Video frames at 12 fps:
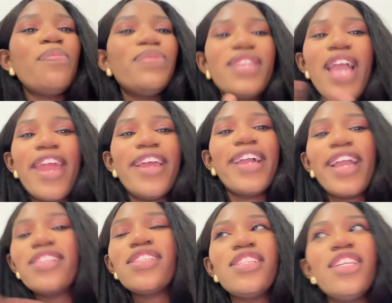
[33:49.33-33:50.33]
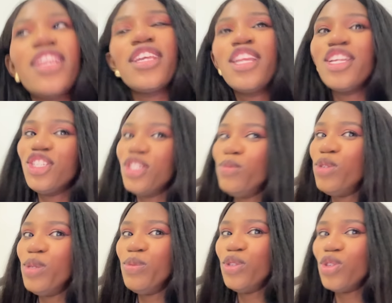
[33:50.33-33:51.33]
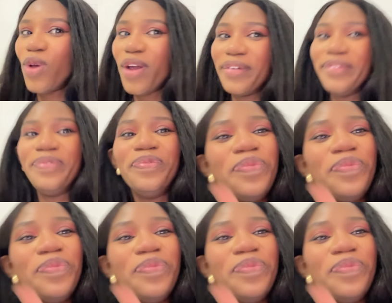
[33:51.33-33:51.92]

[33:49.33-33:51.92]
in yana guys ke di rekile cheap cheap jwang